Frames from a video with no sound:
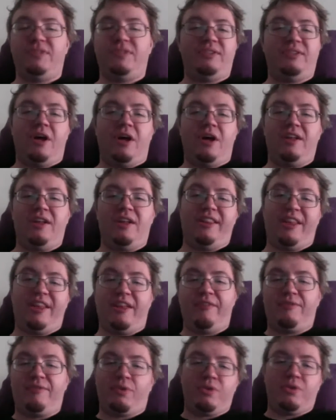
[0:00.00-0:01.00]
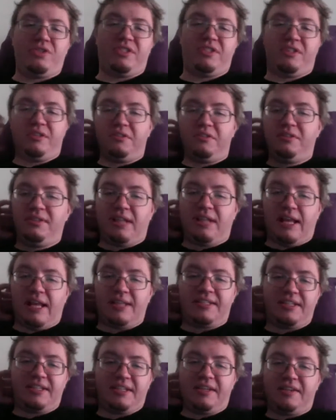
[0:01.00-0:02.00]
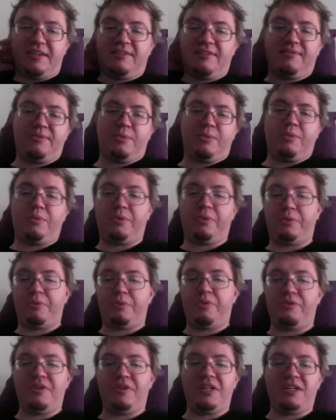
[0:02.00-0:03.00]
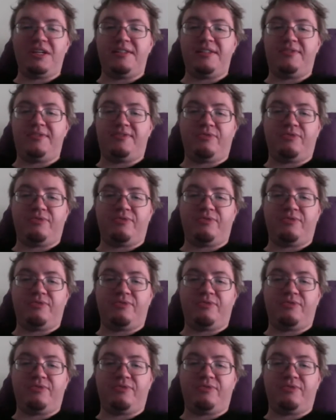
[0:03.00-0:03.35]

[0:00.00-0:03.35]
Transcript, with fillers: uh, and then of course the classic horror movies: